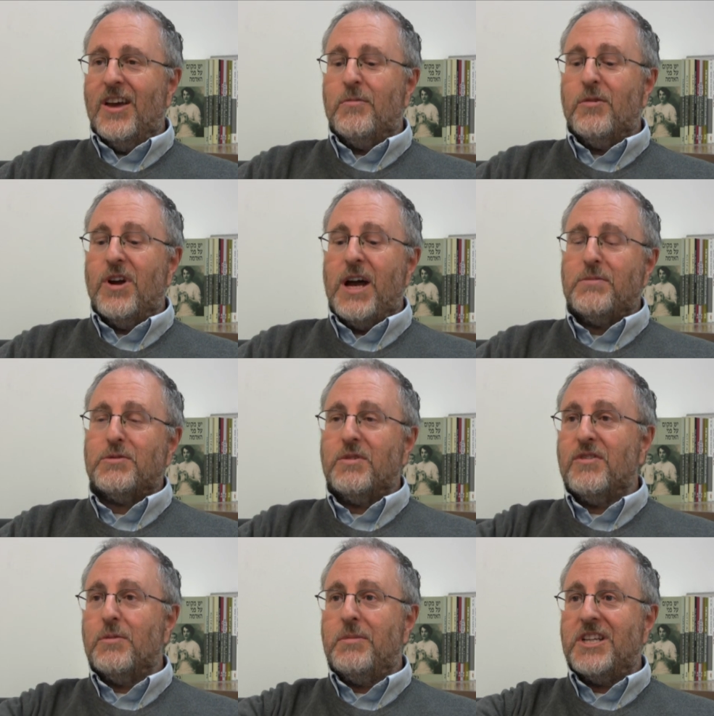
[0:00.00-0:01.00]
And perhaps one
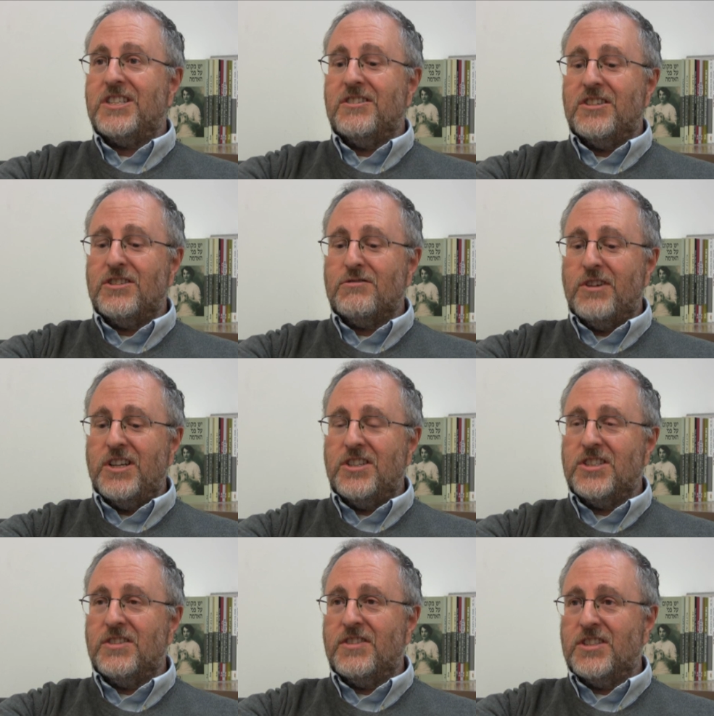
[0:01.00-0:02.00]
of the best
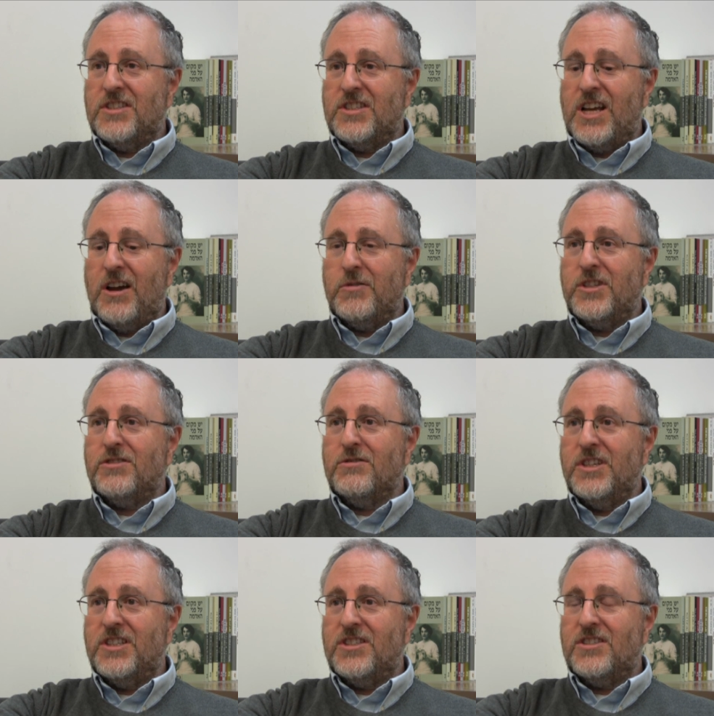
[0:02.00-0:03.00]
illustrations of this is how he
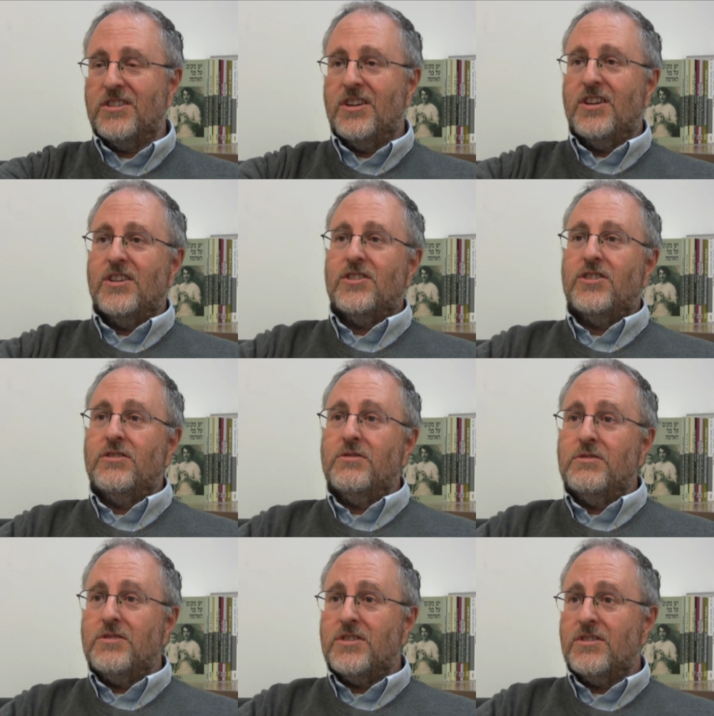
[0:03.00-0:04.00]
treats
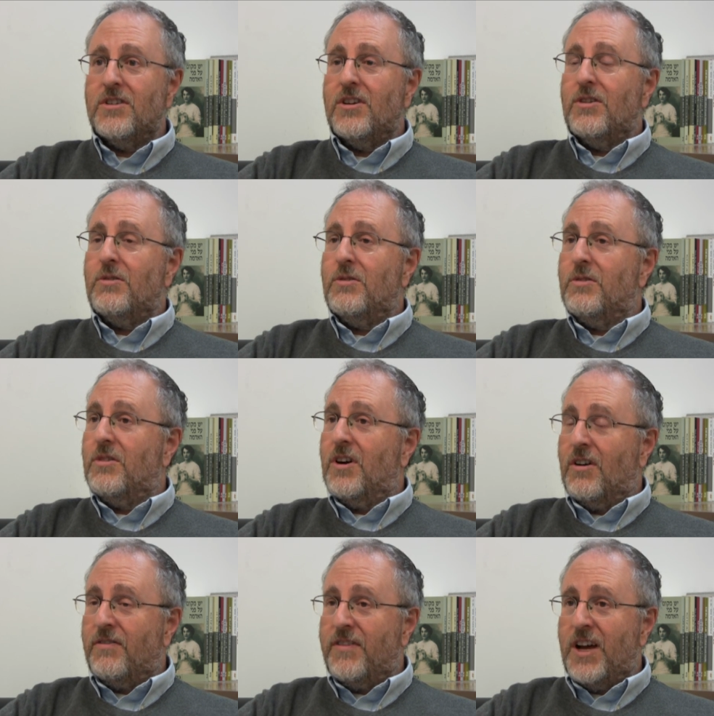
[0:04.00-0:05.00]
Jews who
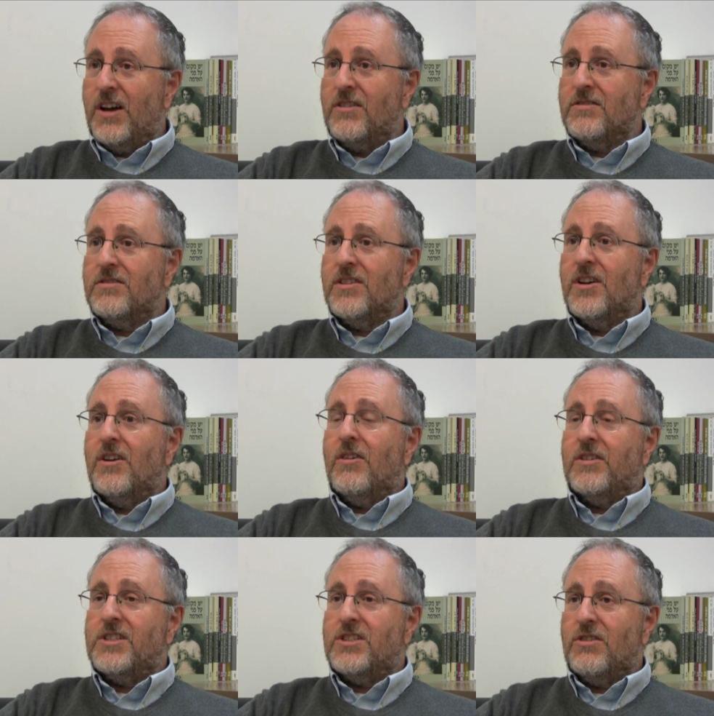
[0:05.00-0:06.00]
are found
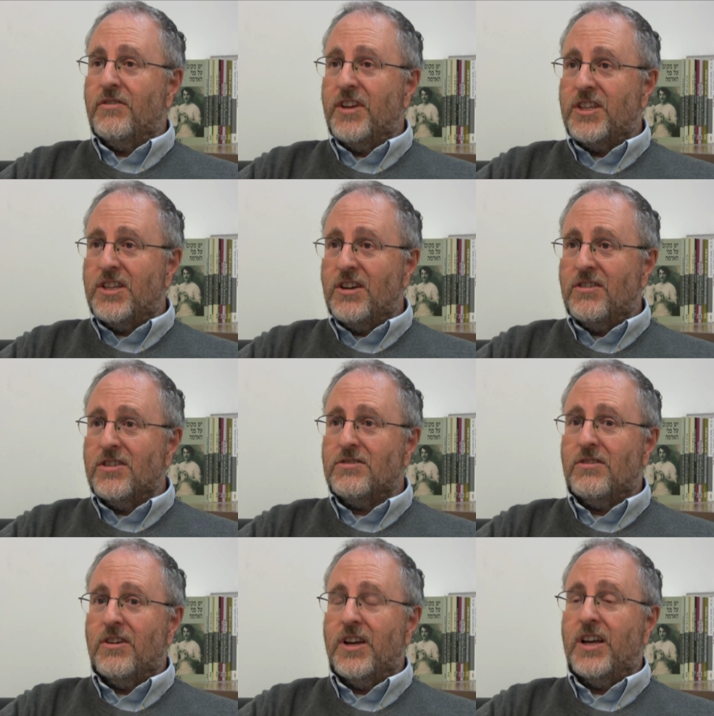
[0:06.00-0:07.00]
on Soviet
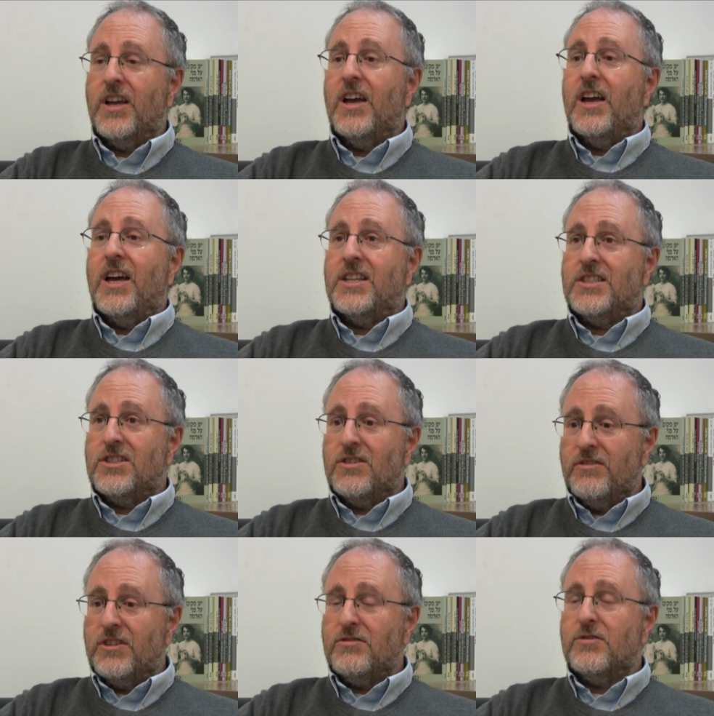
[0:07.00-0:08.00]
territory as the
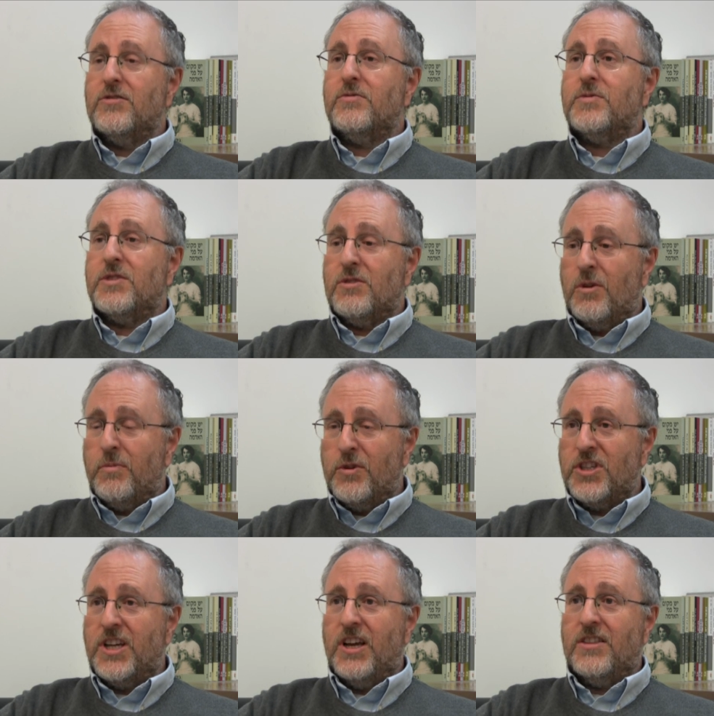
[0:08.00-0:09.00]
Soviet troops are
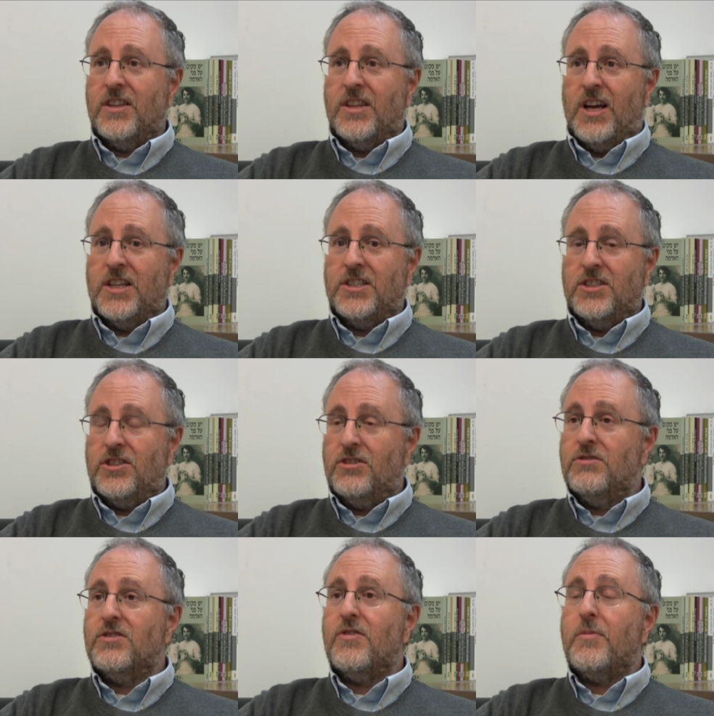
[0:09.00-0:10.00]
pushing out the Nazis,
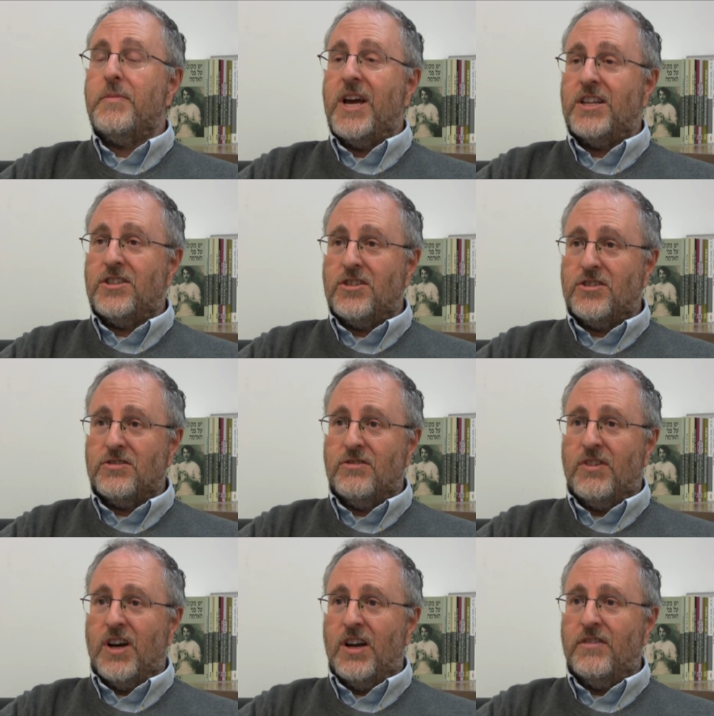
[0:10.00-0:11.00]
Jews who have managed to
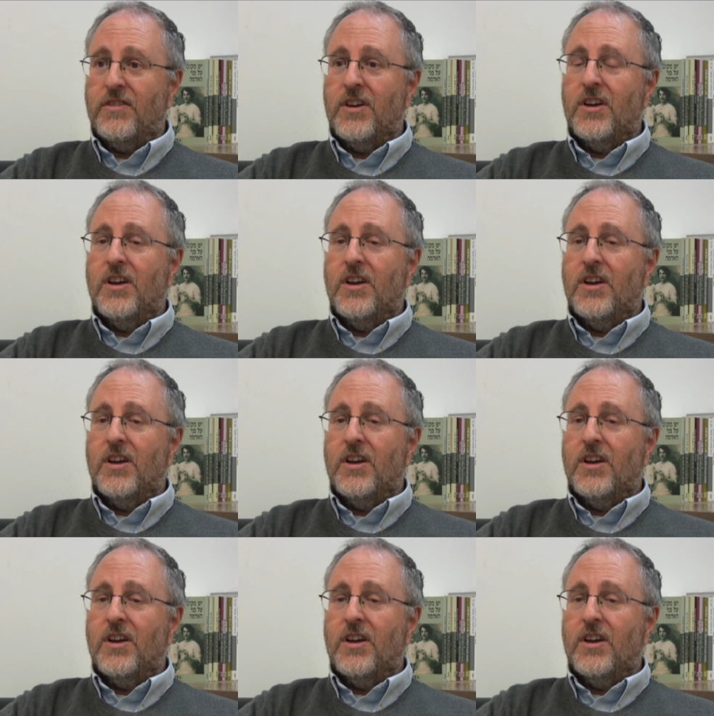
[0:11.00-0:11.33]
survive.